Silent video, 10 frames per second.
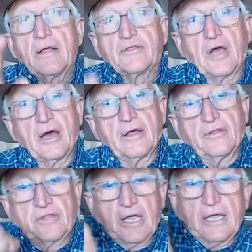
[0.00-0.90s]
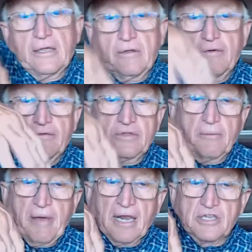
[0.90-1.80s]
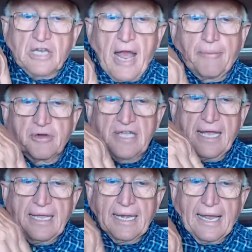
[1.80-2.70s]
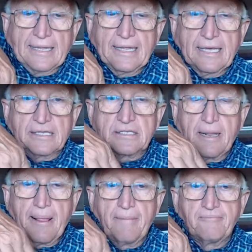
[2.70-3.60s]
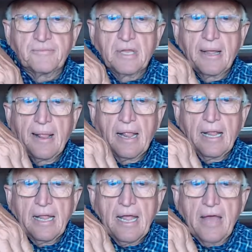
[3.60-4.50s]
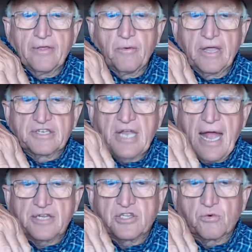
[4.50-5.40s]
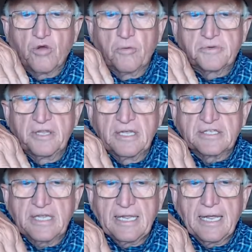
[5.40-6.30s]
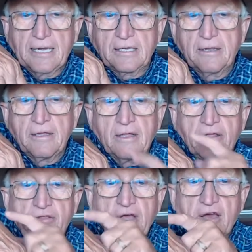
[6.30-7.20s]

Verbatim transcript: the the the belly slapper is hanging like this. And then we attach the rope to this end. The